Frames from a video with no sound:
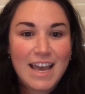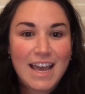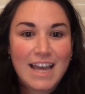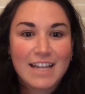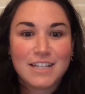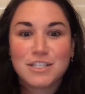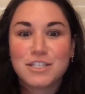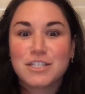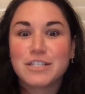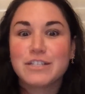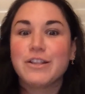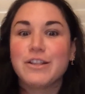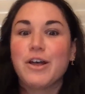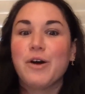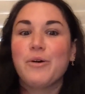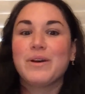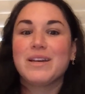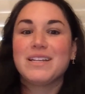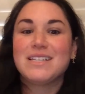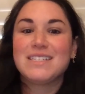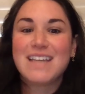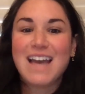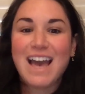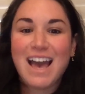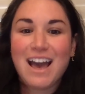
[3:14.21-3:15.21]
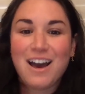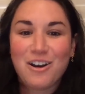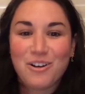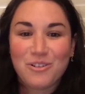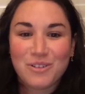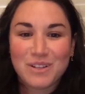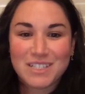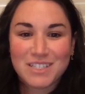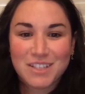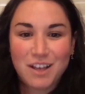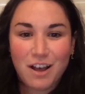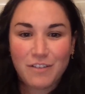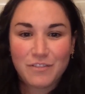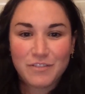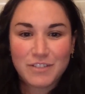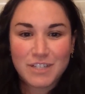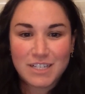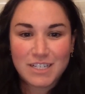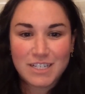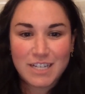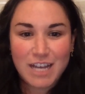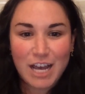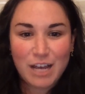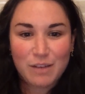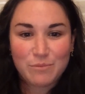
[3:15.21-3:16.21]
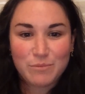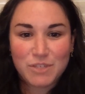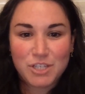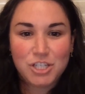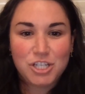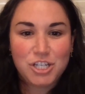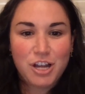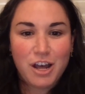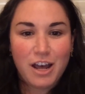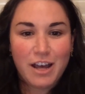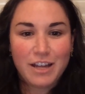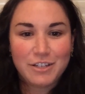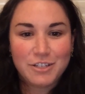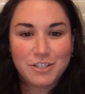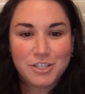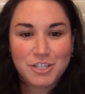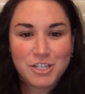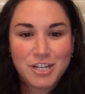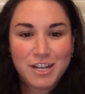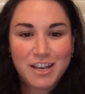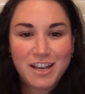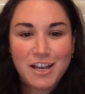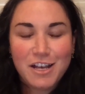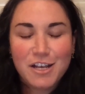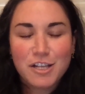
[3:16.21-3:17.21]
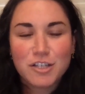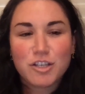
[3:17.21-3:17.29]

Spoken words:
and slowing down is oftentimes judged.